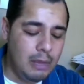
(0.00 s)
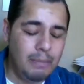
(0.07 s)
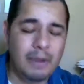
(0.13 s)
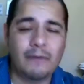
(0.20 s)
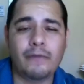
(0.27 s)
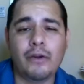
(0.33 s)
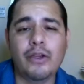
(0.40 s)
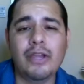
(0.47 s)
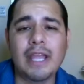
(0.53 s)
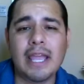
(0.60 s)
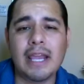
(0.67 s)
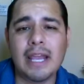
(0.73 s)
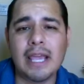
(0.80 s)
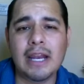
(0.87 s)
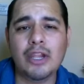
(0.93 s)
Before you
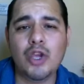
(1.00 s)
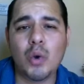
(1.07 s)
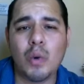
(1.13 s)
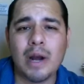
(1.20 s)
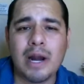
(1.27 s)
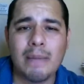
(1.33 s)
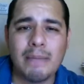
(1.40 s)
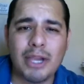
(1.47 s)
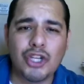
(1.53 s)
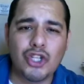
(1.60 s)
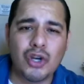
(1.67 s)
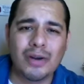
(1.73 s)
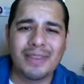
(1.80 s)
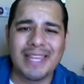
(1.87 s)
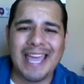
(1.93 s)
get in, you want to make
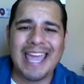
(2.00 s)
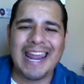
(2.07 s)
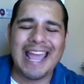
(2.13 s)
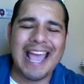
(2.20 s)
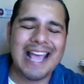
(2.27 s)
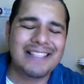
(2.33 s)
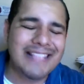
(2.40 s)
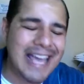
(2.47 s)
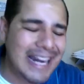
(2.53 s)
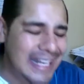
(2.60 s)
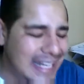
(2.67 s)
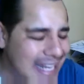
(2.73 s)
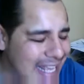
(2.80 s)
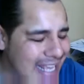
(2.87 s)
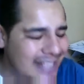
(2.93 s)
sure that it has at
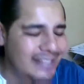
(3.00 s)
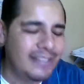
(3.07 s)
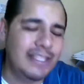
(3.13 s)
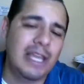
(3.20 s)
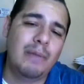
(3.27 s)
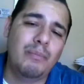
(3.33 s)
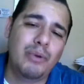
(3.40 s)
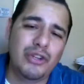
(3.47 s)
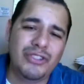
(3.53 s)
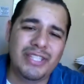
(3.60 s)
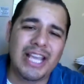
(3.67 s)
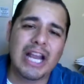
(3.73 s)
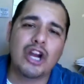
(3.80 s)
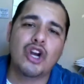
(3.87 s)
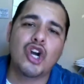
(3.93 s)
least
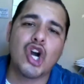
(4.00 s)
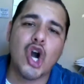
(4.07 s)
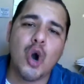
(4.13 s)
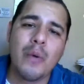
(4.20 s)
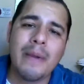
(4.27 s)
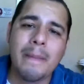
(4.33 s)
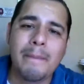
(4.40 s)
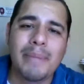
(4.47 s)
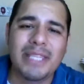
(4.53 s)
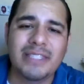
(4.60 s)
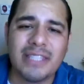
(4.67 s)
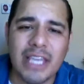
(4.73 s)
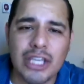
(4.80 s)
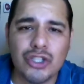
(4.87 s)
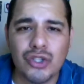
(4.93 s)
10% growing
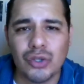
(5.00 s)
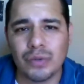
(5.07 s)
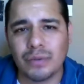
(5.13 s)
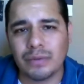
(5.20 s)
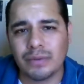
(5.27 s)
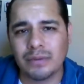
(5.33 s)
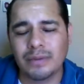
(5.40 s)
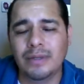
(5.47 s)
potential.